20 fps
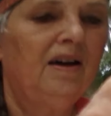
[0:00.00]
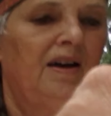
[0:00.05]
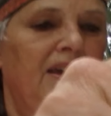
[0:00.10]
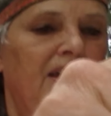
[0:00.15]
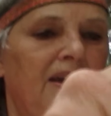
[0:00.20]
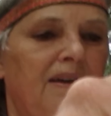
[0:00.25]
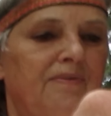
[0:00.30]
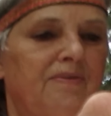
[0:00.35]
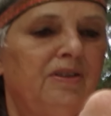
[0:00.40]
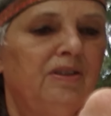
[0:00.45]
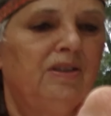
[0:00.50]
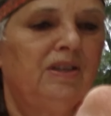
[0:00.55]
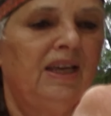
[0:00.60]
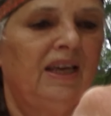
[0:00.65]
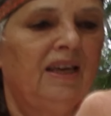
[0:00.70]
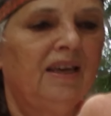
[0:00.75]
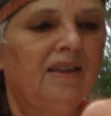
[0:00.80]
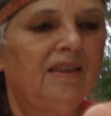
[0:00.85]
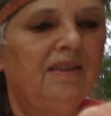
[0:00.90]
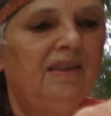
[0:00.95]
I have to
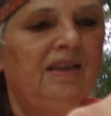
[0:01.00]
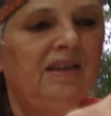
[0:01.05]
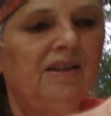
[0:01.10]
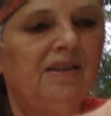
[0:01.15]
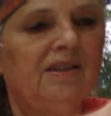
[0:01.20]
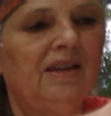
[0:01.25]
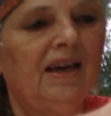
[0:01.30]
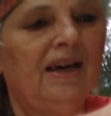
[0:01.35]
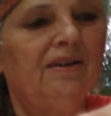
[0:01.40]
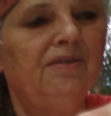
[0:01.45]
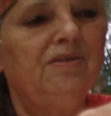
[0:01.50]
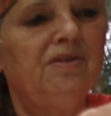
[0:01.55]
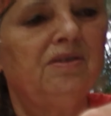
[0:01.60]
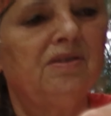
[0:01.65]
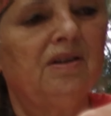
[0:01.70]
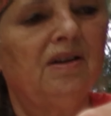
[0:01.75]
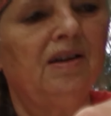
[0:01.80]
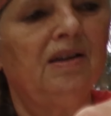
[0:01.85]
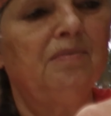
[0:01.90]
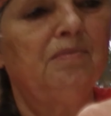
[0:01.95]
take these
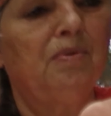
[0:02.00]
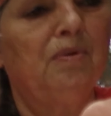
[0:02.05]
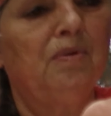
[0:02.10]
outside